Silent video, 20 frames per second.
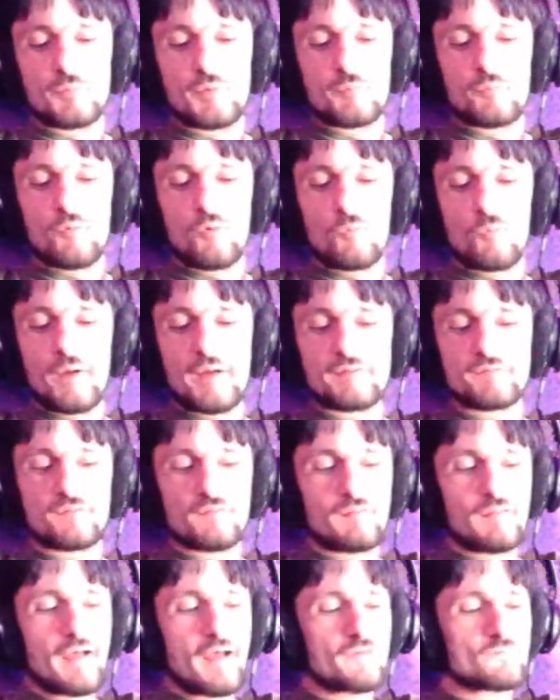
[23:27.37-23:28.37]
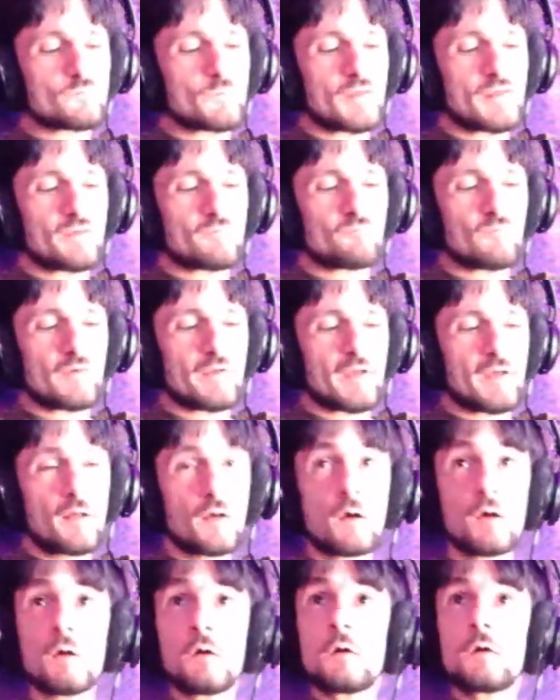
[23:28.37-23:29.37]
People will wait till the last minute and
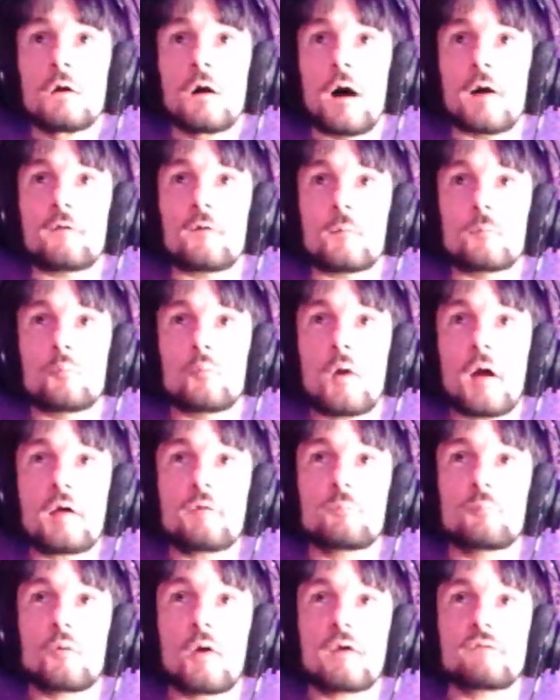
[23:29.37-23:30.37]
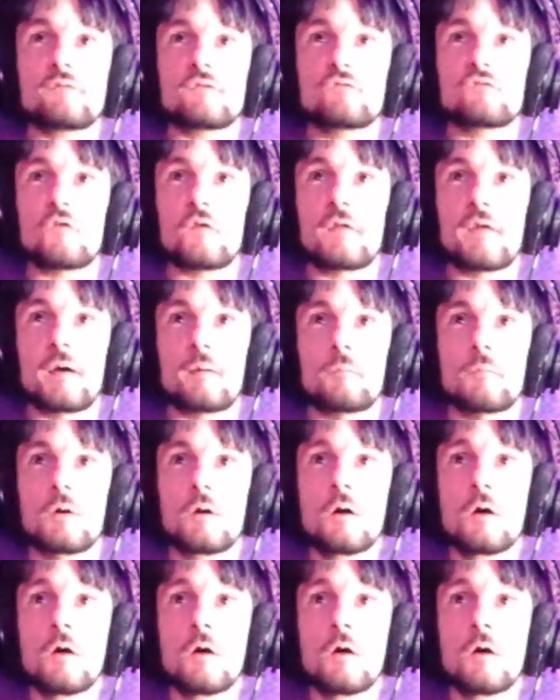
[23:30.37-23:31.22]
forget, I didn't buy presents for them.